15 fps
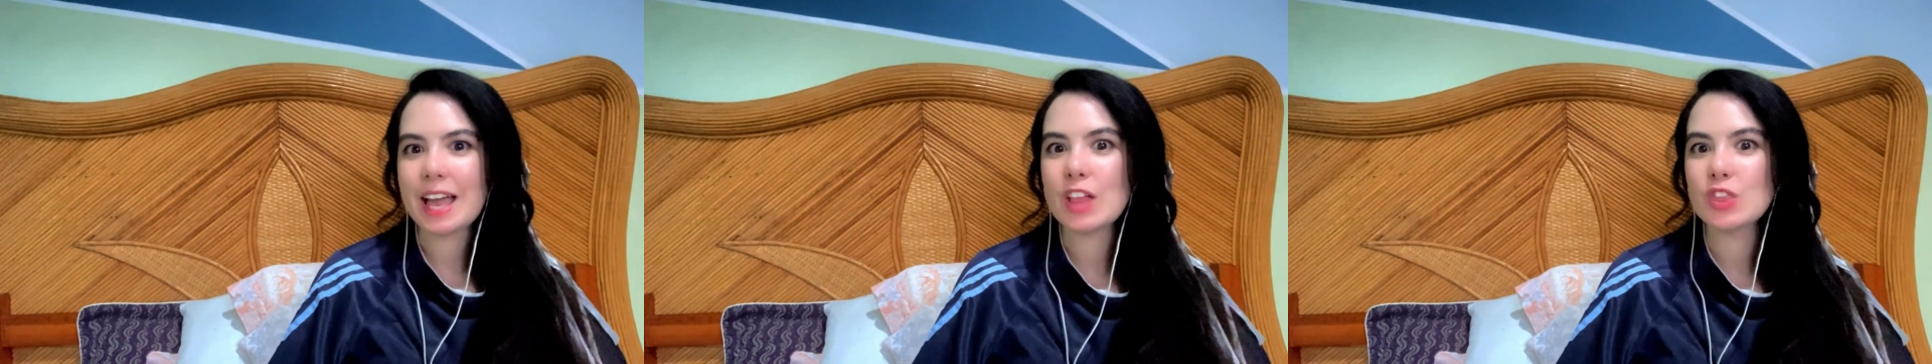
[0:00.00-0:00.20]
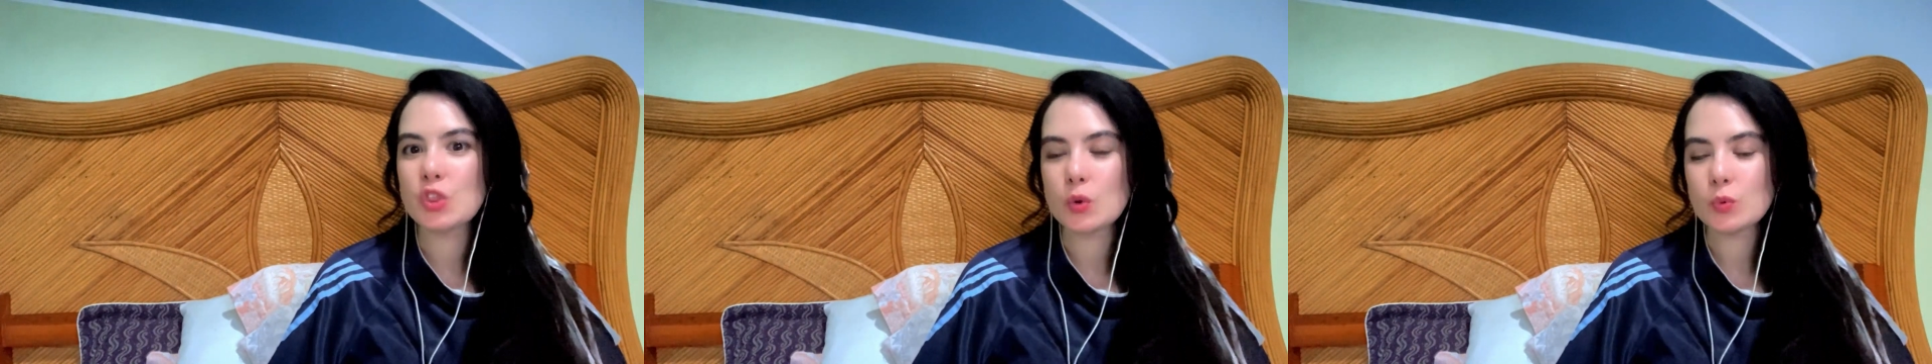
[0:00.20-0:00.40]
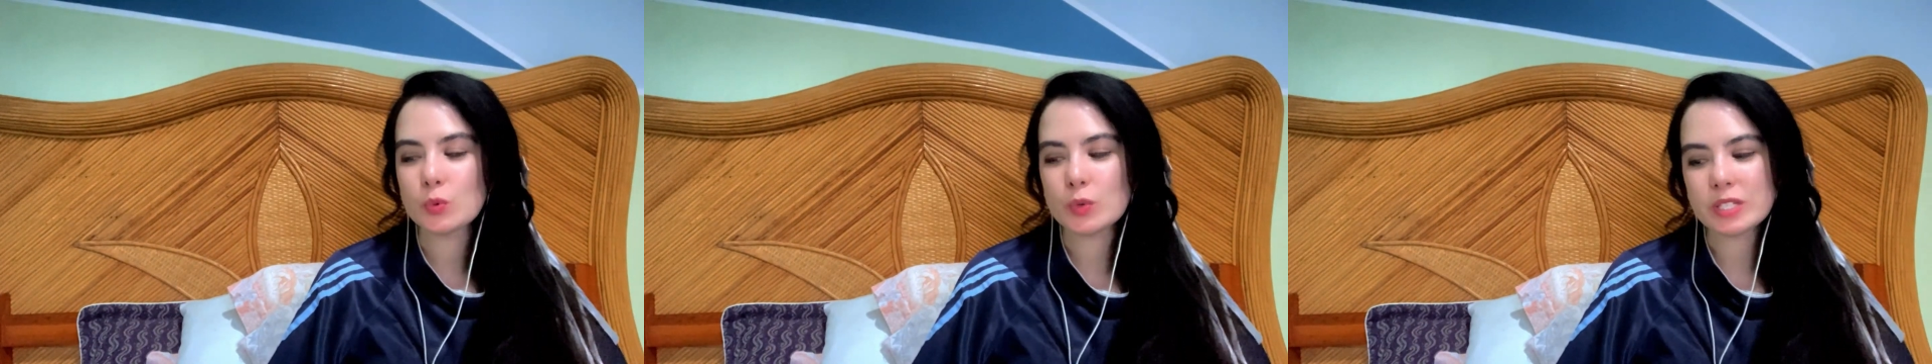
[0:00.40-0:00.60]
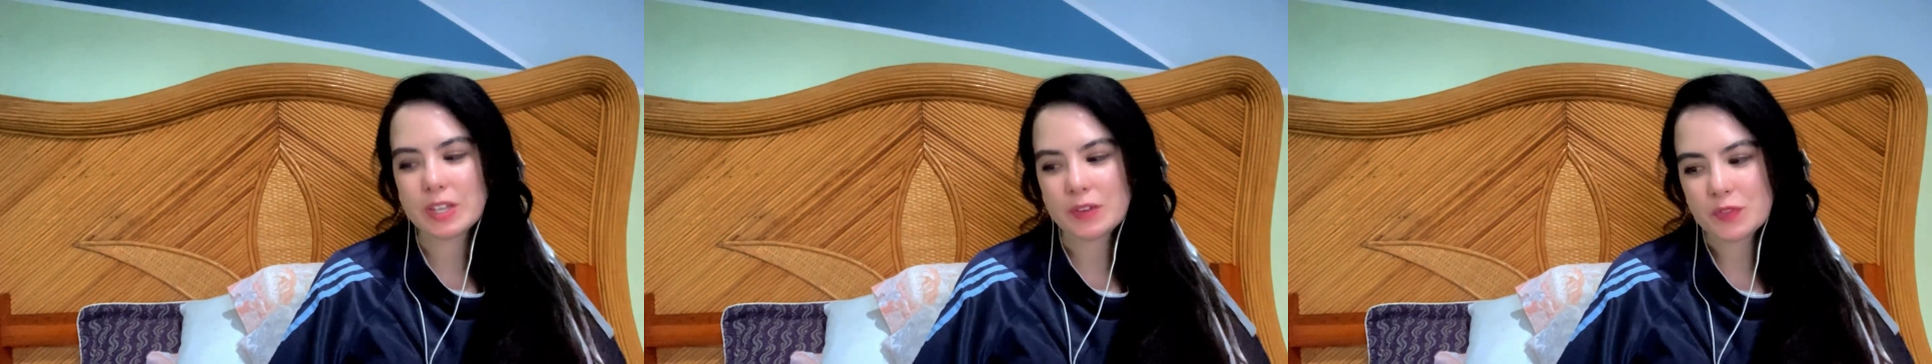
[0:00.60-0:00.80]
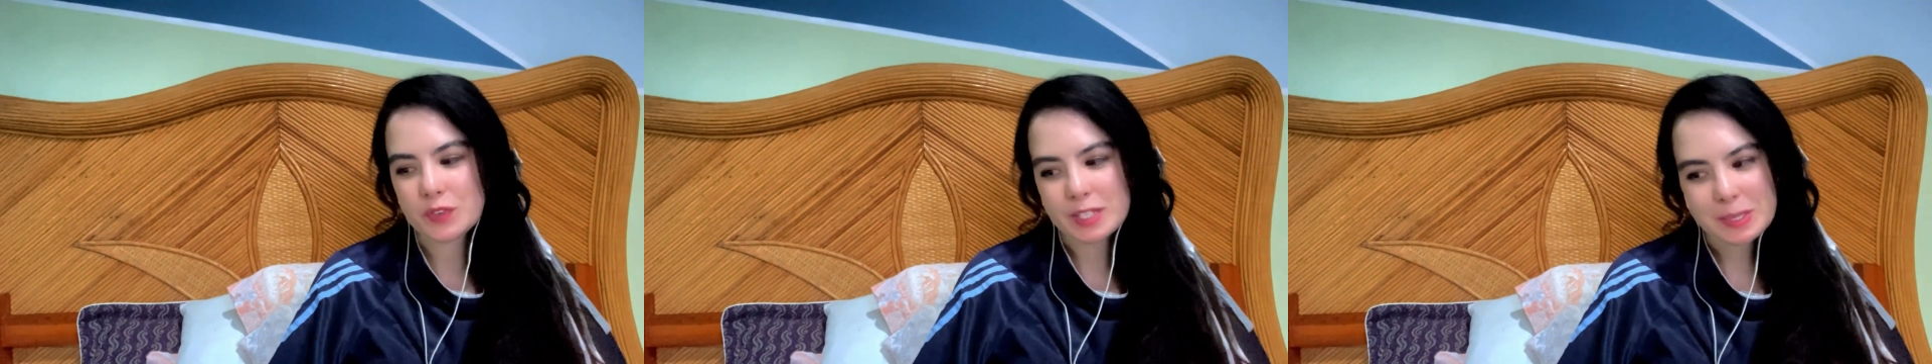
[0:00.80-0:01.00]
Those were
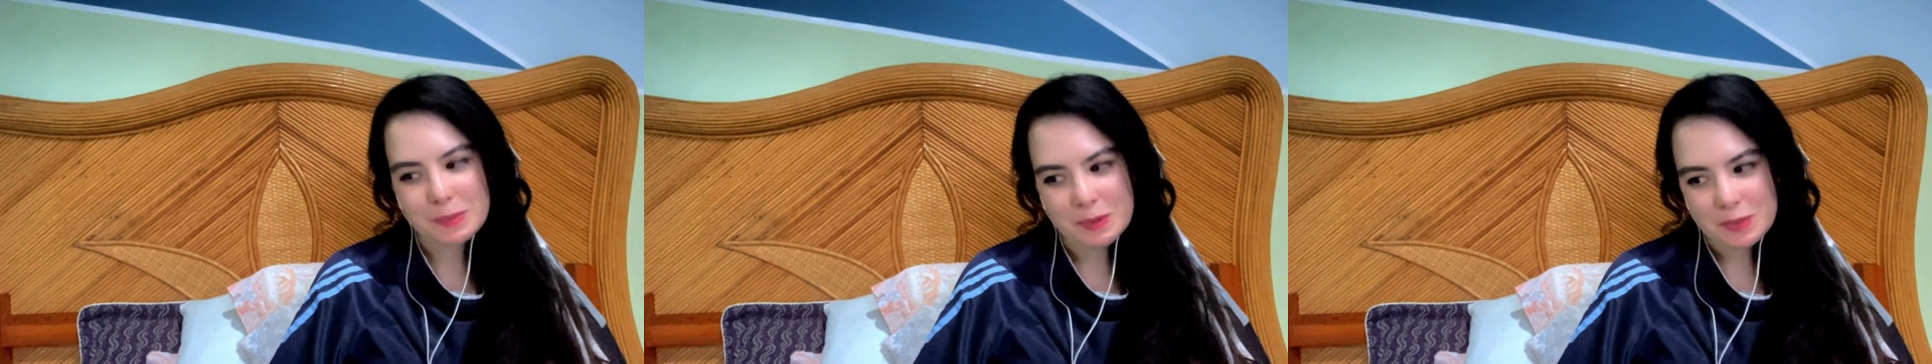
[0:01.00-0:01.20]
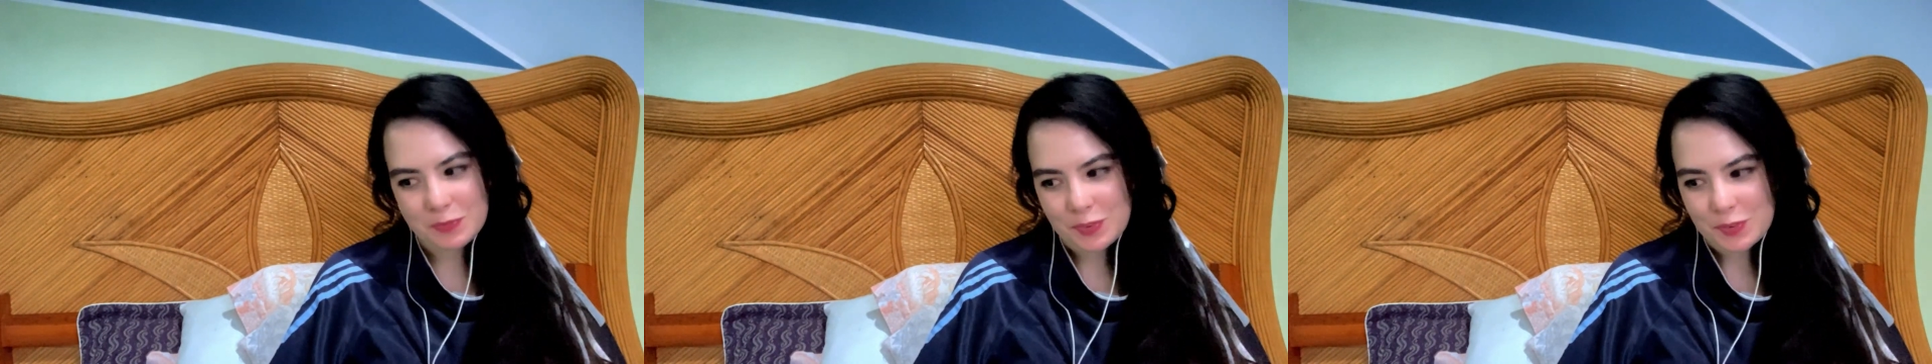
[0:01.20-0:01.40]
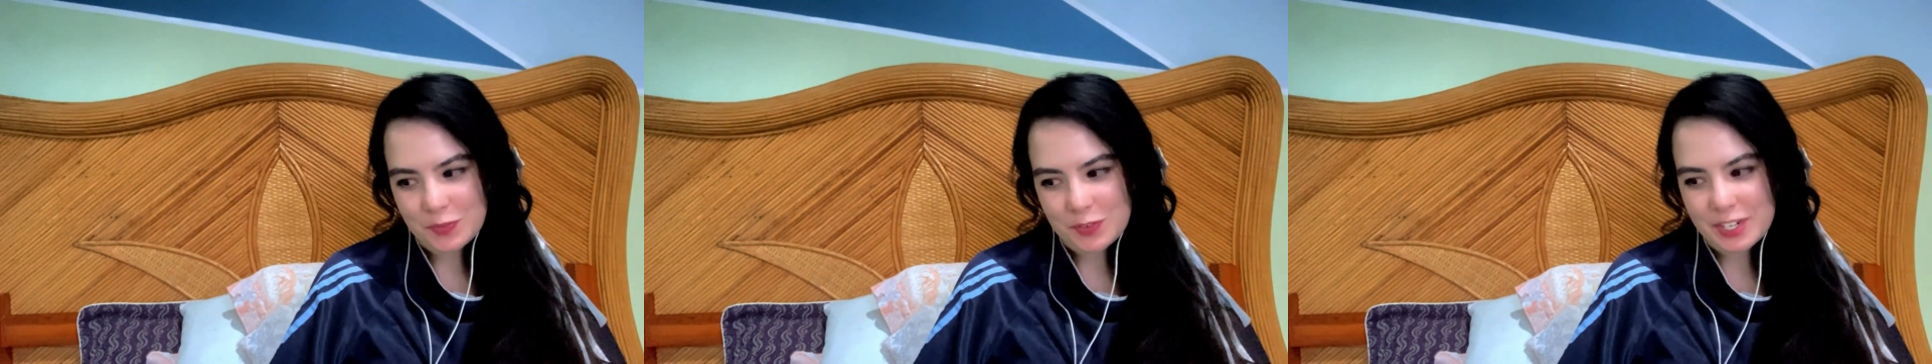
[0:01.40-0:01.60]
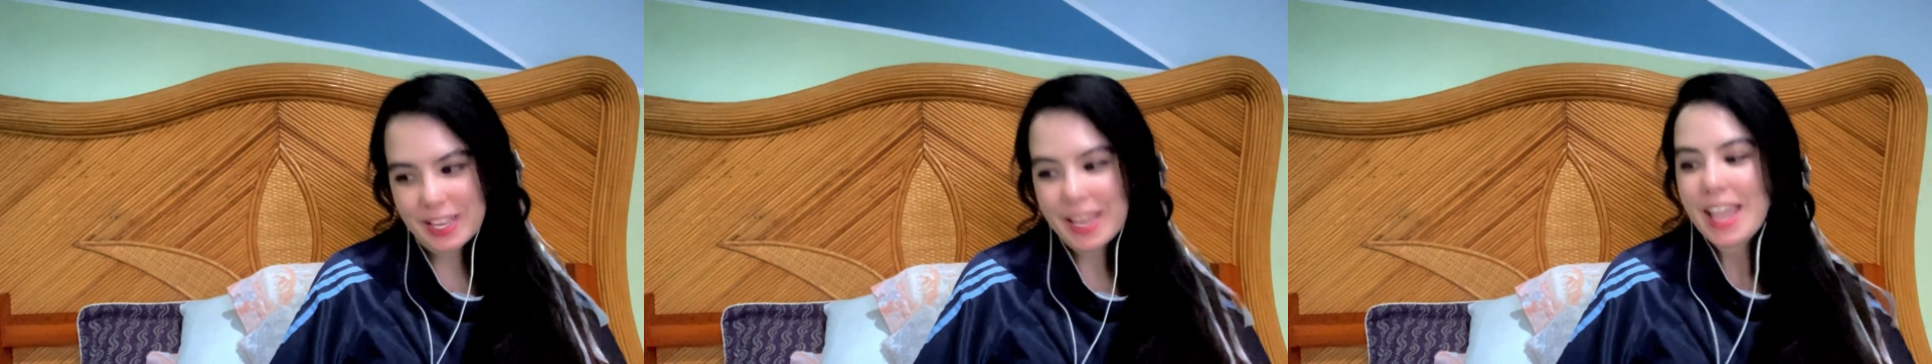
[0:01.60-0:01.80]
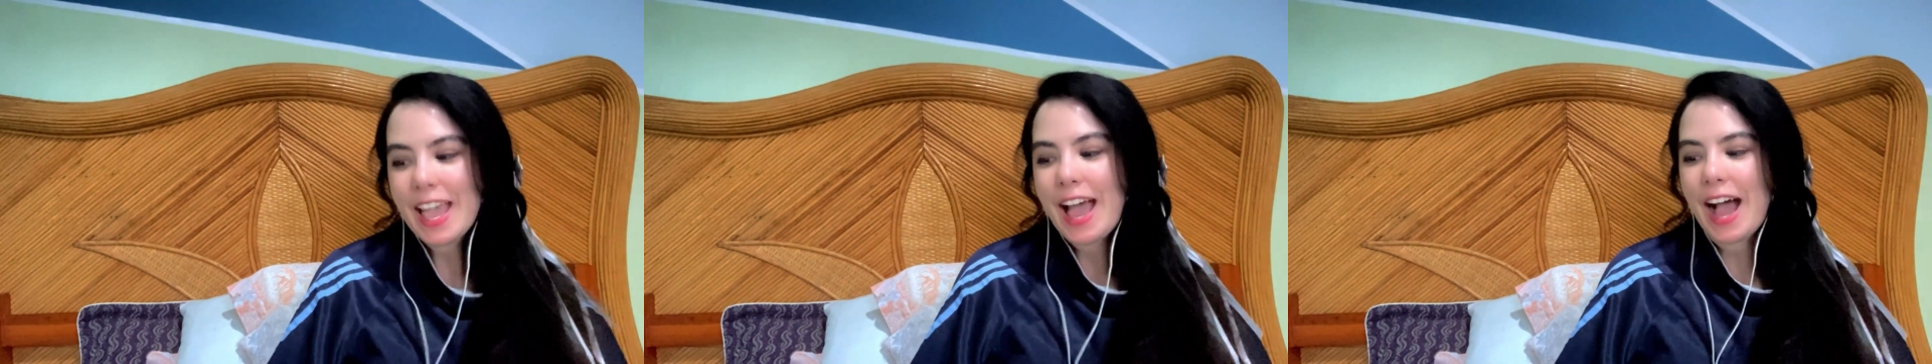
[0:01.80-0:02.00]
definitely my favorite.
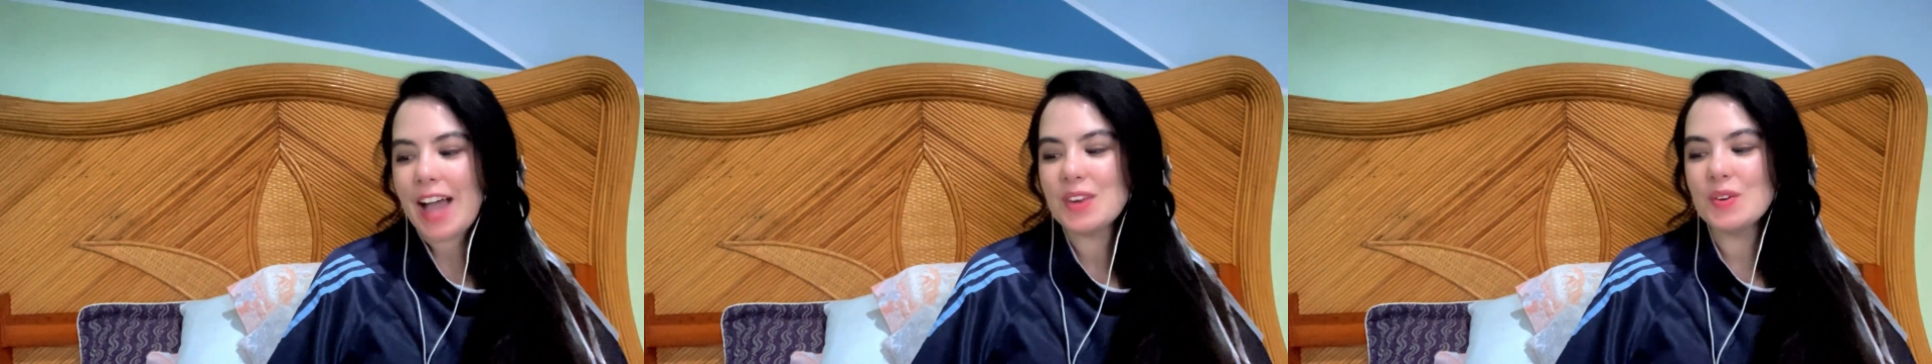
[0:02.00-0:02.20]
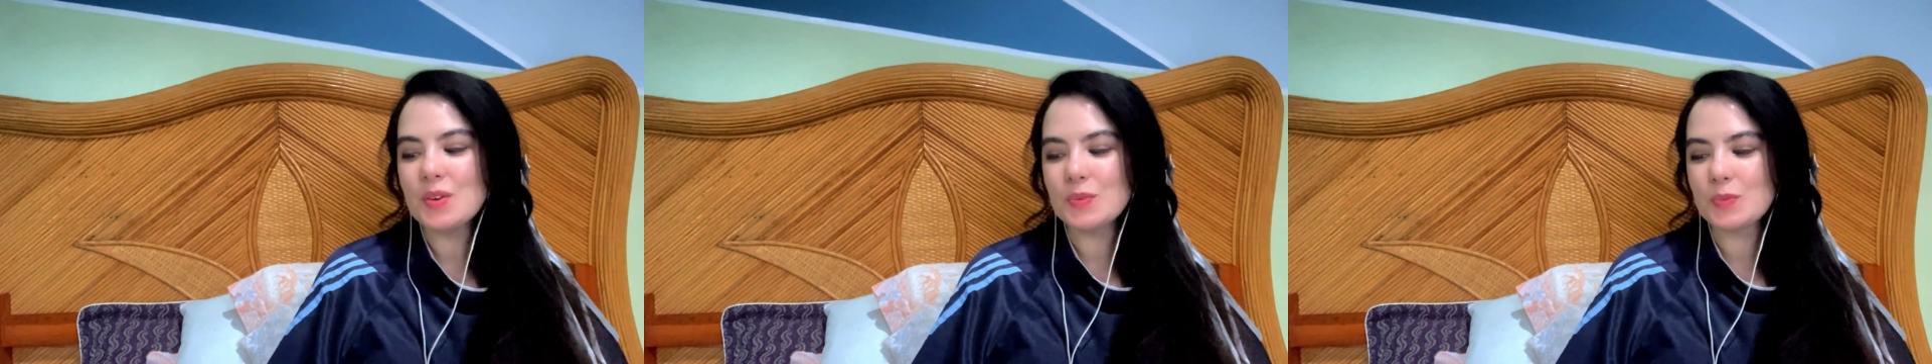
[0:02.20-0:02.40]
I don't know